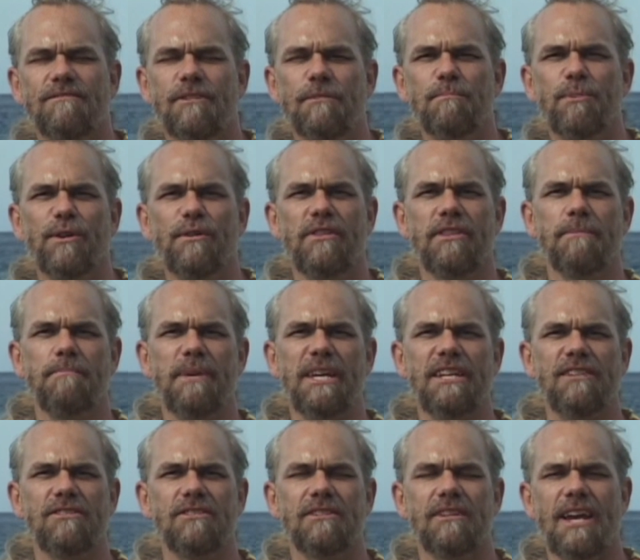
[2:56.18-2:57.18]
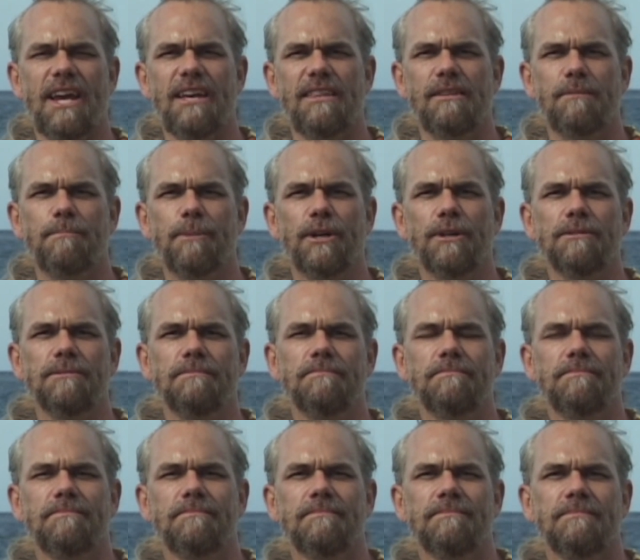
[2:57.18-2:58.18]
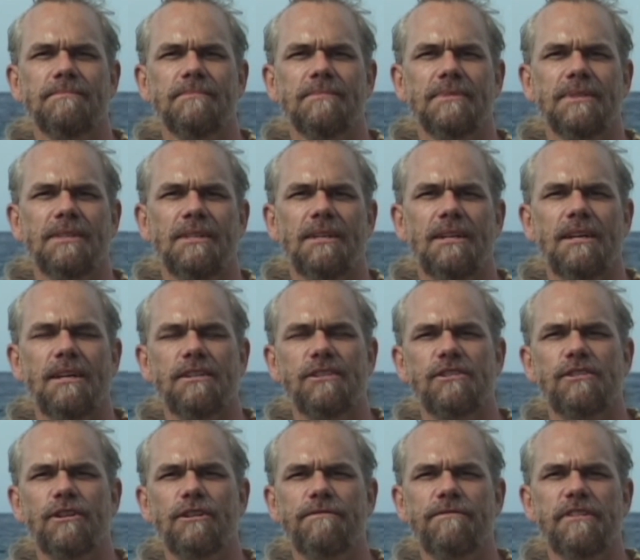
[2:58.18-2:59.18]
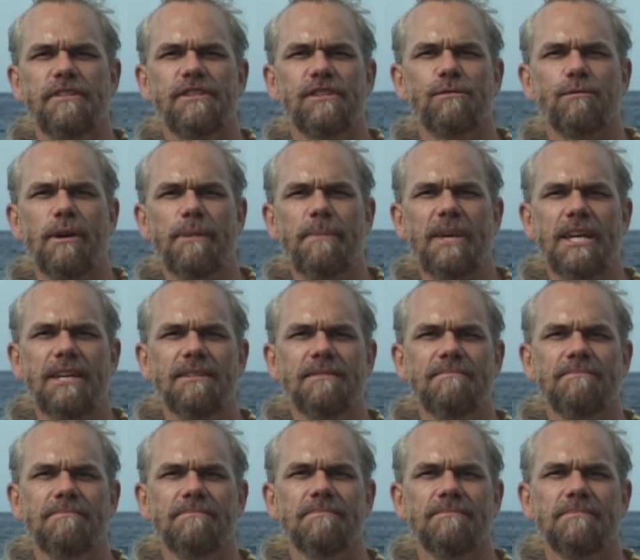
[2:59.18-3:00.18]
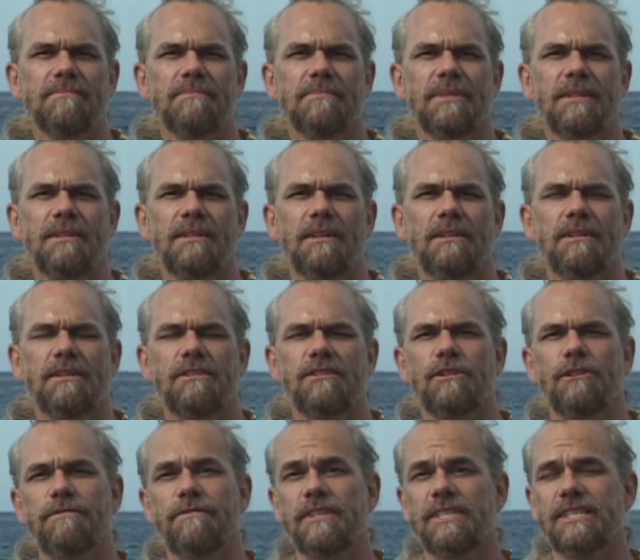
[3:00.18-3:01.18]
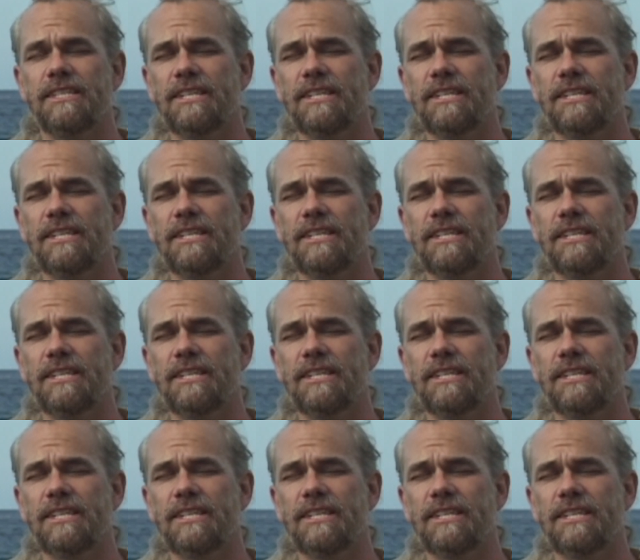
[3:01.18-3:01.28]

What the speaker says: from both the beach and the boat, surface swimming, surface